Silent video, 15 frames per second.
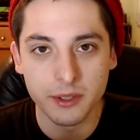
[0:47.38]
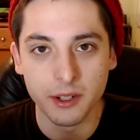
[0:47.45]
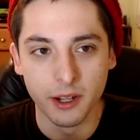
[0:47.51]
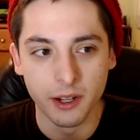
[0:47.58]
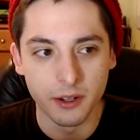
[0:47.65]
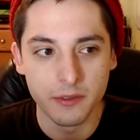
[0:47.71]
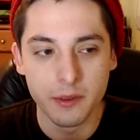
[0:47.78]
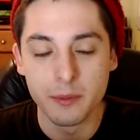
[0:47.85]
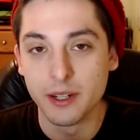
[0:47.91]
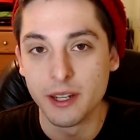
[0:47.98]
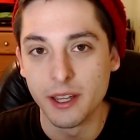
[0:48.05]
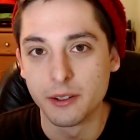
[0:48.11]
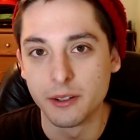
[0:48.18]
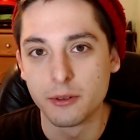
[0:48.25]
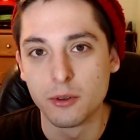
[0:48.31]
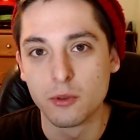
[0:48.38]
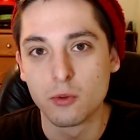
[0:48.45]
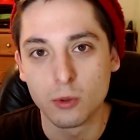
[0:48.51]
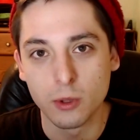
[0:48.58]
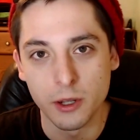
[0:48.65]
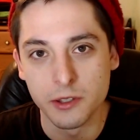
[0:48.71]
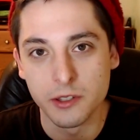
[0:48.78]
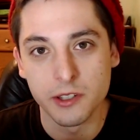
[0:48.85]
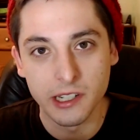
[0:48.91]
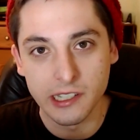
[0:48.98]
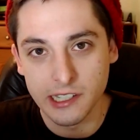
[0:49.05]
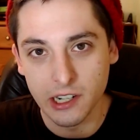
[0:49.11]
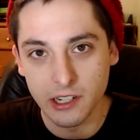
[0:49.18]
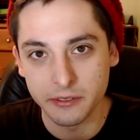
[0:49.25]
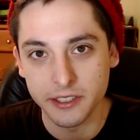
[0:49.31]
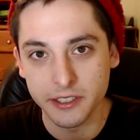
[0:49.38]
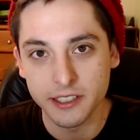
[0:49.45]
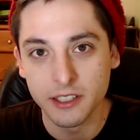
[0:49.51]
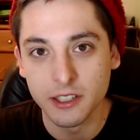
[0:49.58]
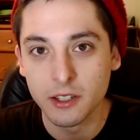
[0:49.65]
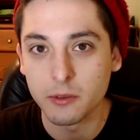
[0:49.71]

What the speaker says: of the Banana Crew runs on coffee.